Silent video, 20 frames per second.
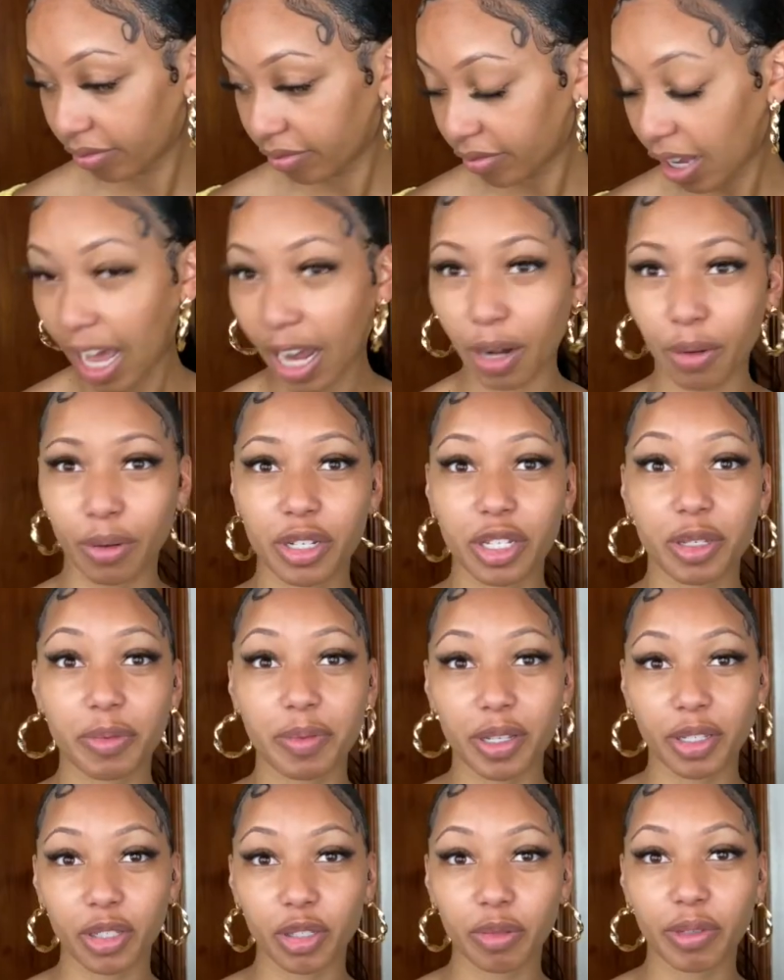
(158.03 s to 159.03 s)
I don't want to
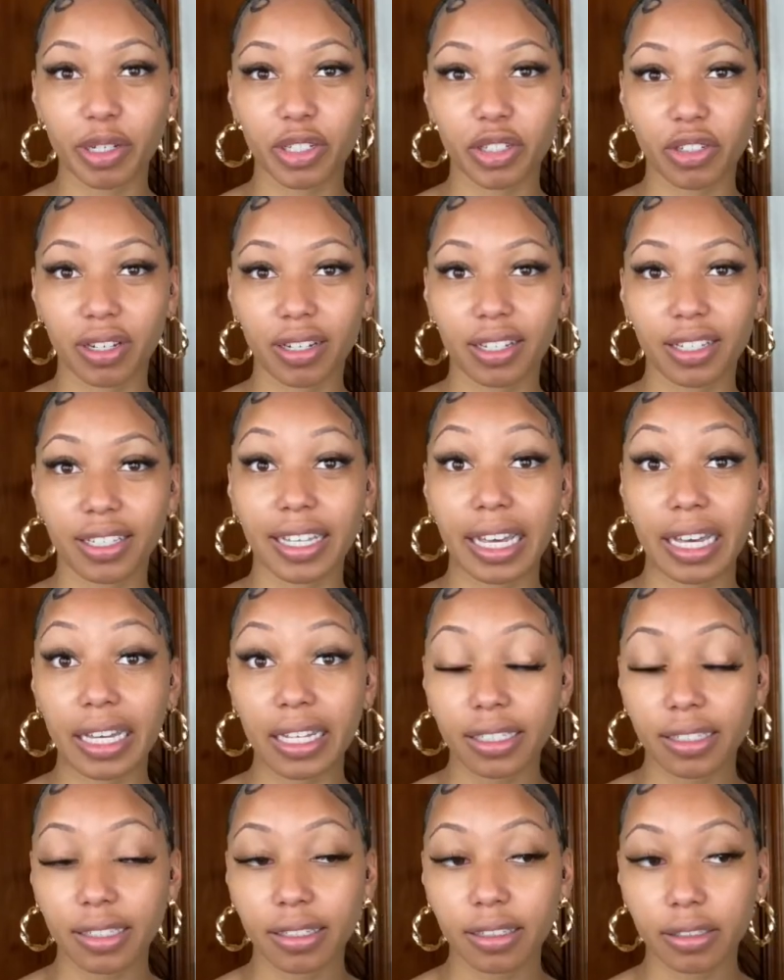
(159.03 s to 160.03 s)
speak too much on it
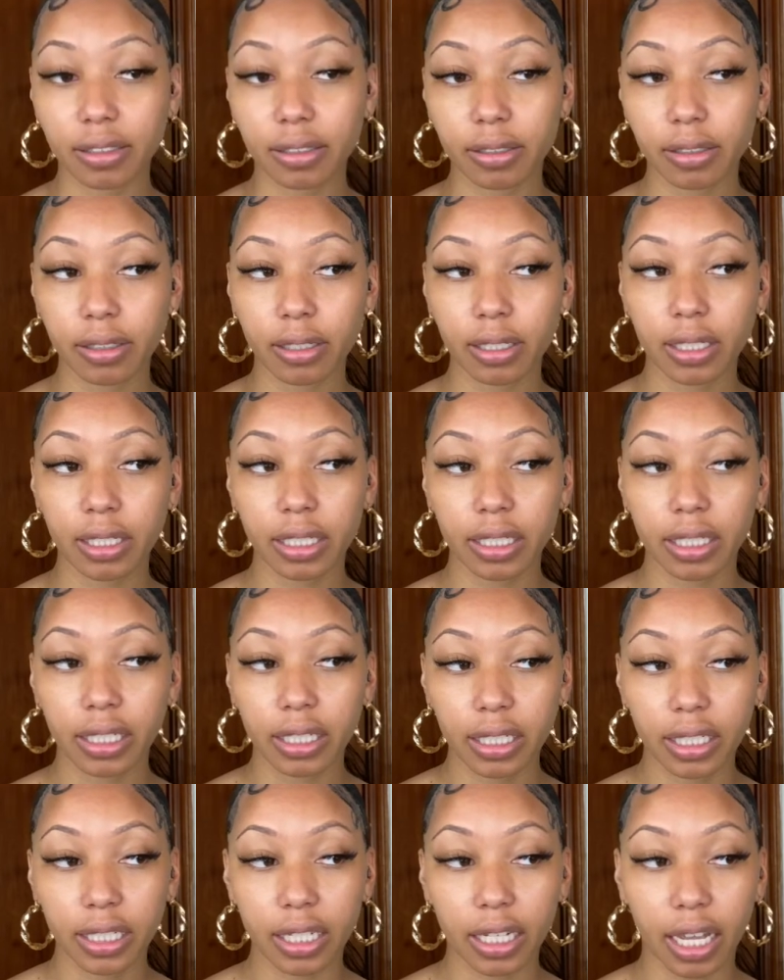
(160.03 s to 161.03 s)
yet.
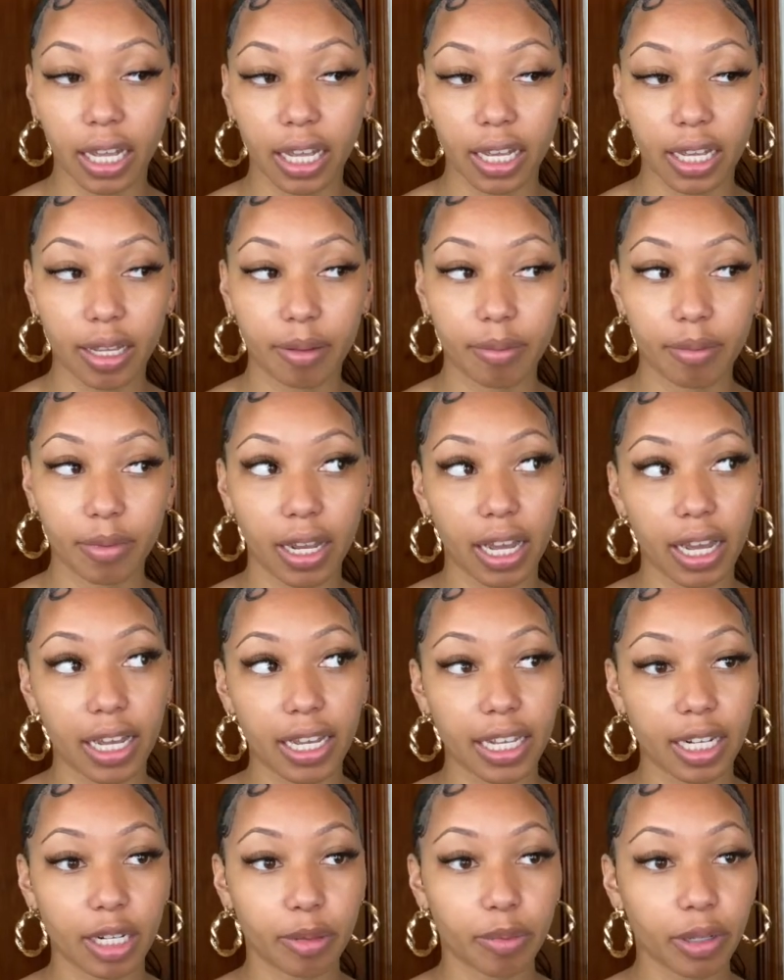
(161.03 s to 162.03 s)
I am not
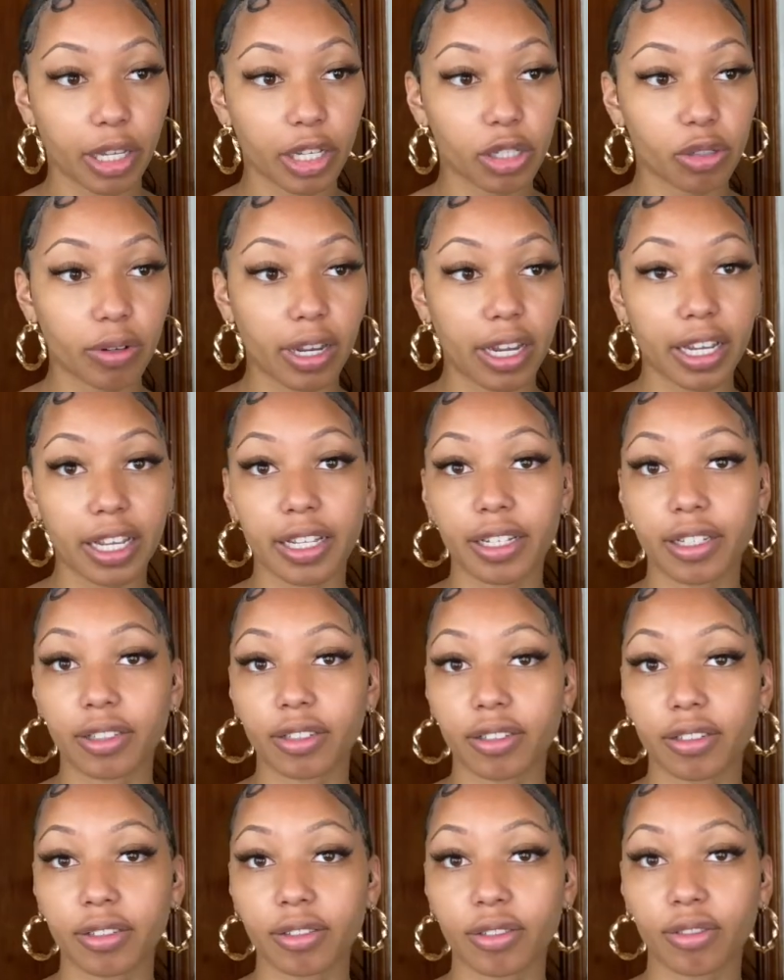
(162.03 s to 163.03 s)
in a place where I
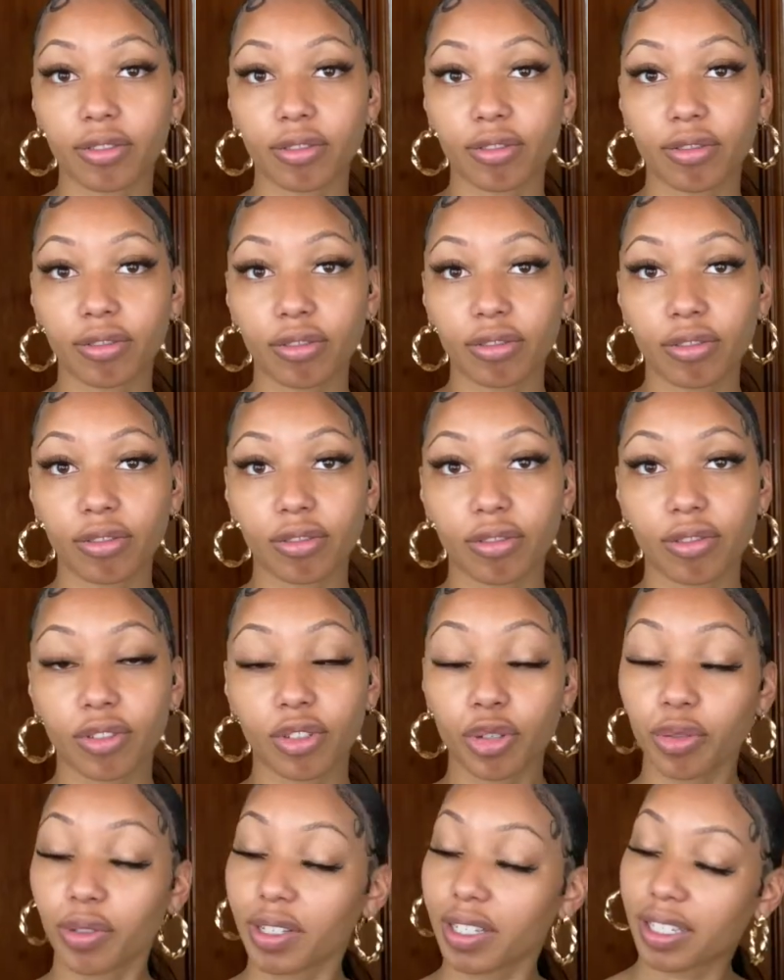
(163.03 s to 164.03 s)
can
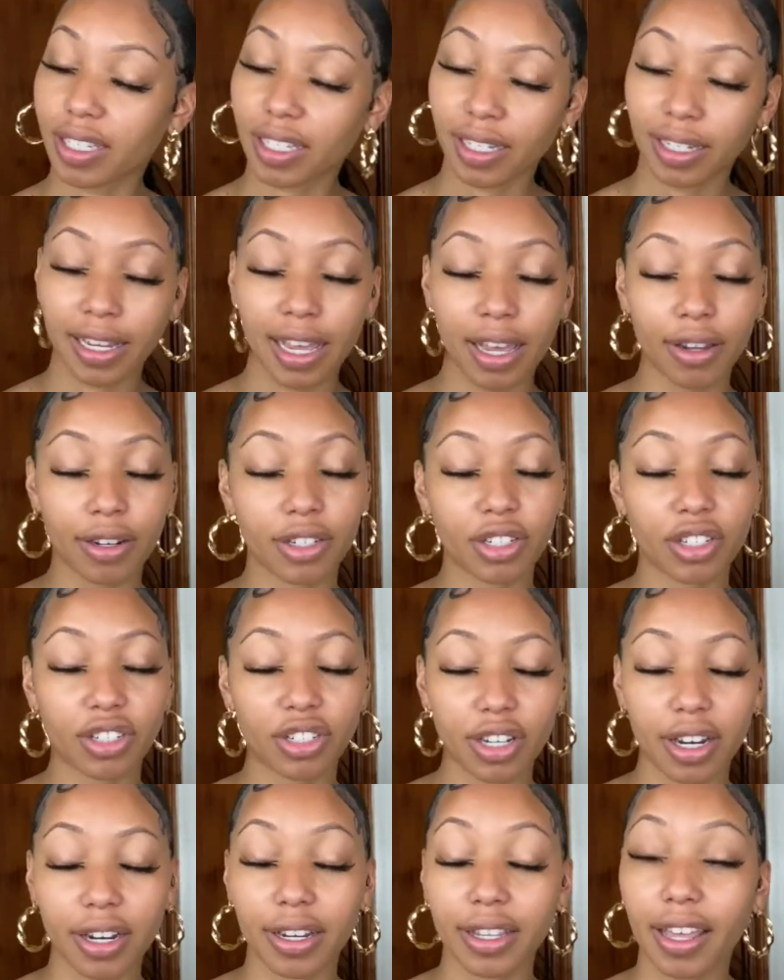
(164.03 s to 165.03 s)
truly sit down and
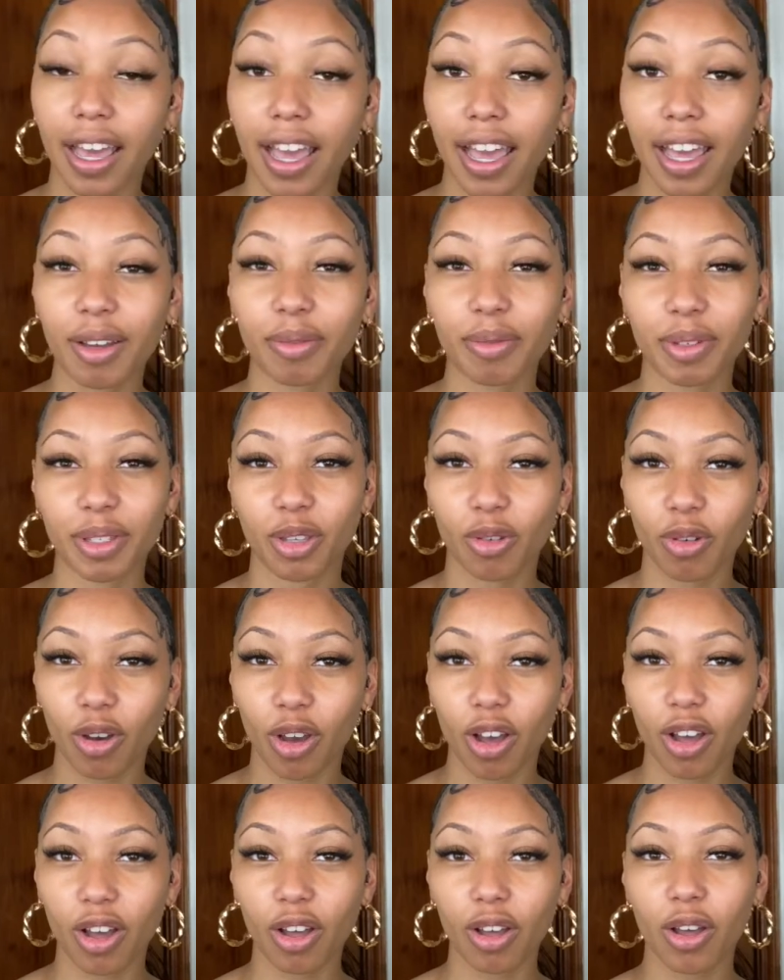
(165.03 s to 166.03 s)
share that with you
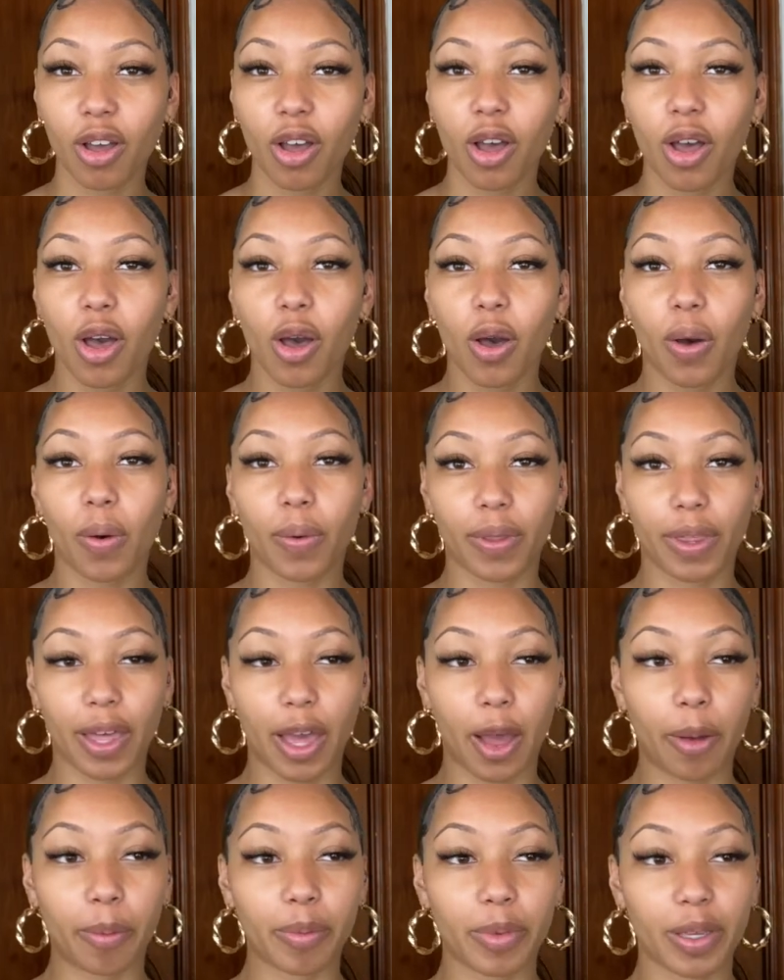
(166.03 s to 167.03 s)
all
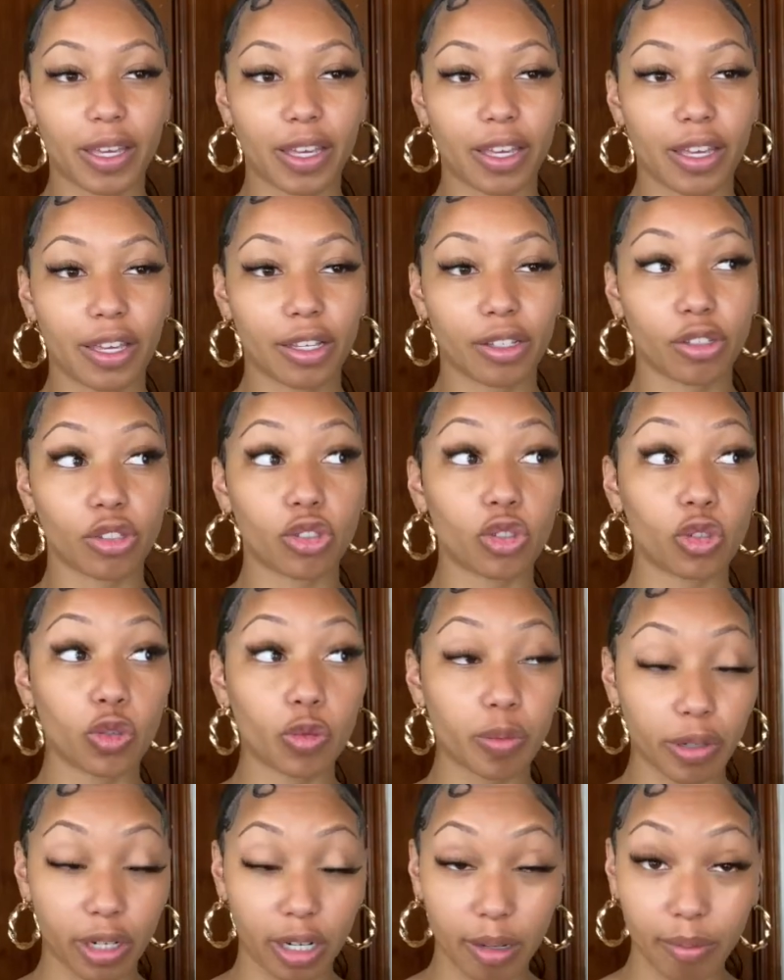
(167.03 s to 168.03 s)
without being
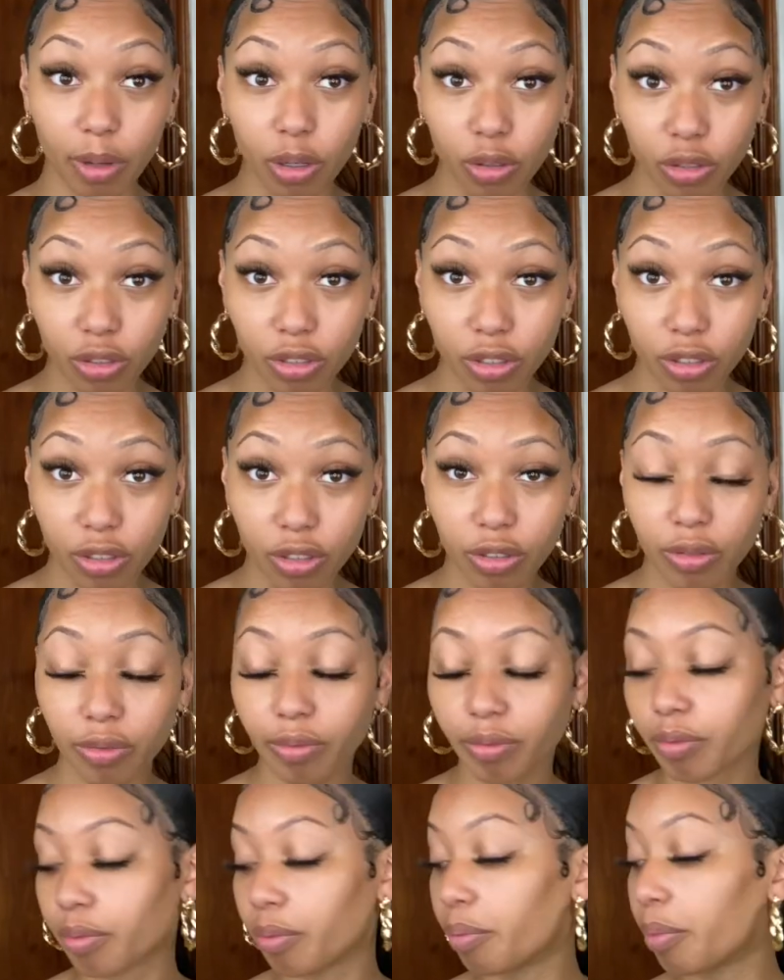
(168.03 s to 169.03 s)
super emotional.
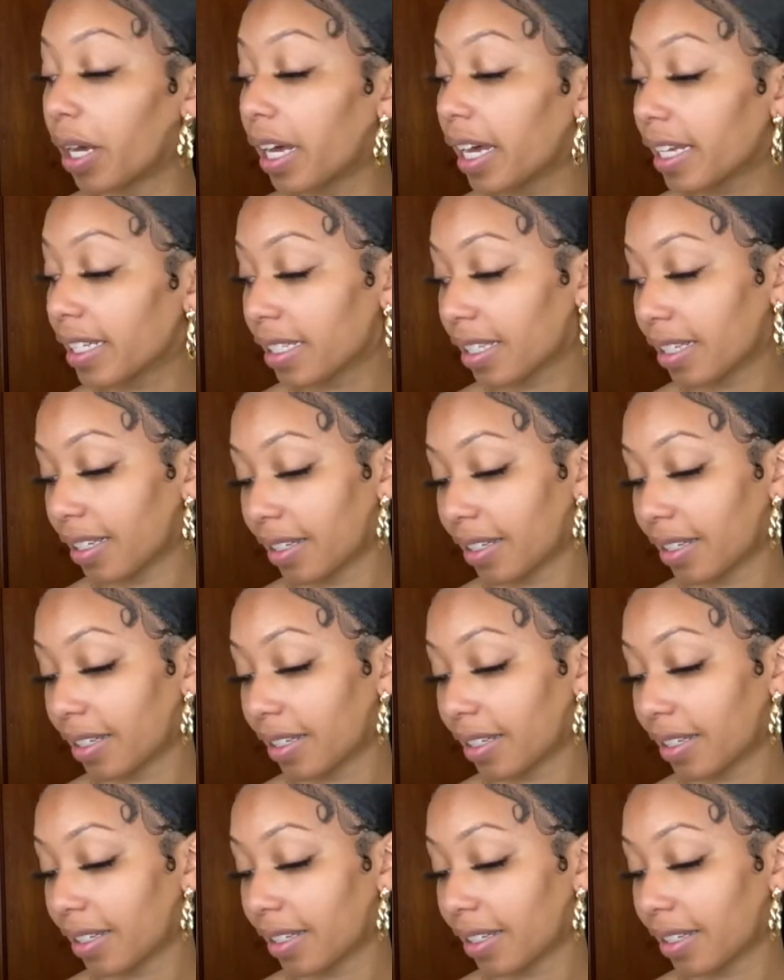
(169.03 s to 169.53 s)
But